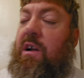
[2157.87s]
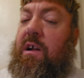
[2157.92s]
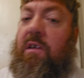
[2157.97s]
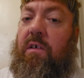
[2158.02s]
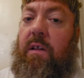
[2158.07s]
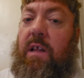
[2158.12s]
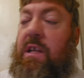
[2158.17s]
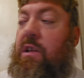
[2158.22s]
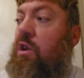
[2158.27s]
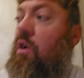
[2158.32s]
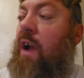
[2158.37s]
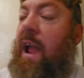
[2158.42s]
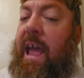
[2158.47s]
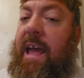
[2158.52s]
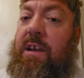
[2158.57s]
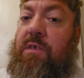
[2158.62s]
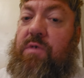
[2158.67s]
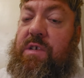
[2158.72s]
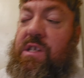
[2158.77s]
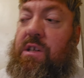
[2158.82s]
The,
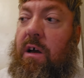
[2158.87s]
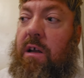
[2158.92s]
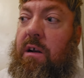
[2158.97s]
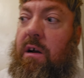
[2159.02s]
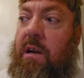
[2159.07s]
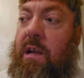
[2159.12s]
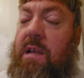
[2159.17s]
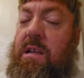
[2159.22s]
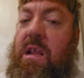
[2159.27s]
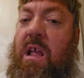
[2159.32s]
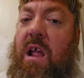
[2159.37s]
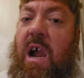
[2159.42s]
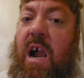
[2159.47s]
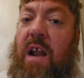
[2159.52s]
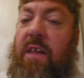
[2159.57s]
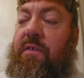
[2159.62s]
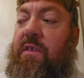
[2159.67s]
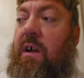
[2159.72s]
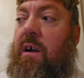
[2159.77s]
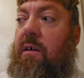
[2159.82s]
your hand was not on it.
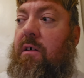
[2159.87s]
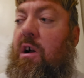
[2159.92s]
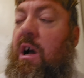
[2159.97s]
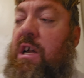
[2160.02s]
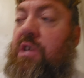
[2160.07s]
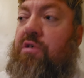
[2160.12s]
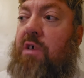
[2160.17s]
The